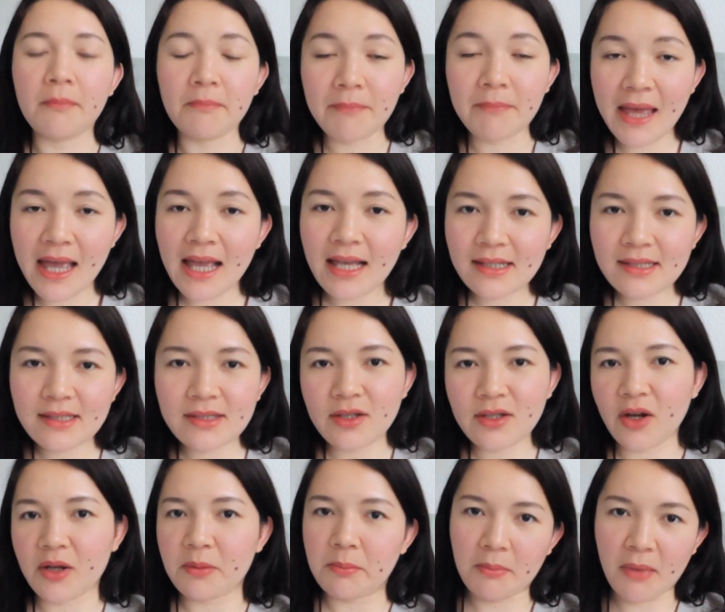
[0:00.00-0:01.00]
based
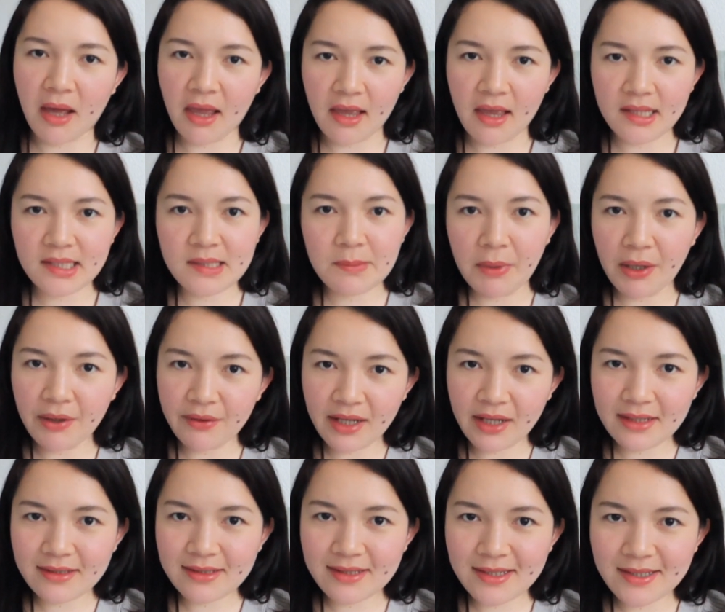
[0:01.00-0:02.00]
on my
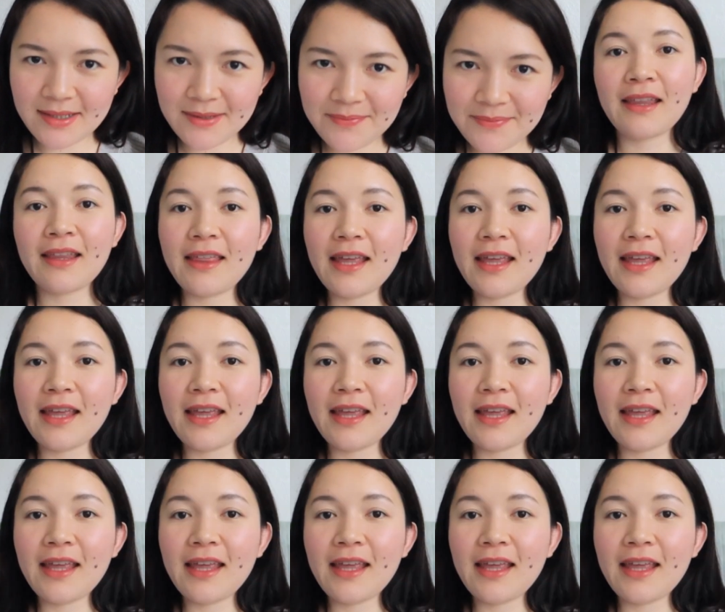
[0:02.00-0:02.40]
experience.